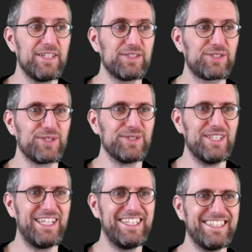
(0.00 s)
So,
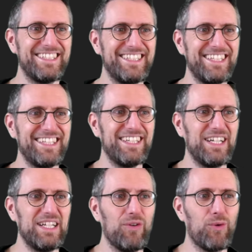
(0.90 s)

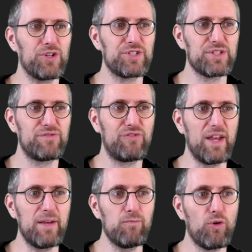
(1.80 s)
or is it a
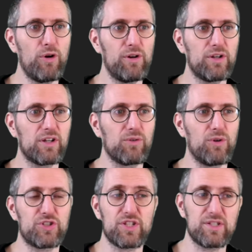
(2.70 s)
framework or
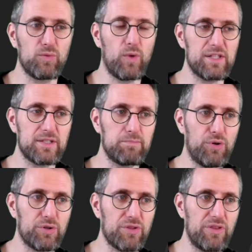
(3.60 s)
just a
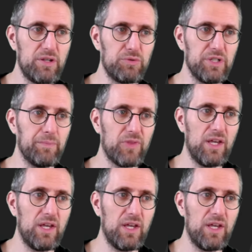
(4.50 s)
well-supported theory?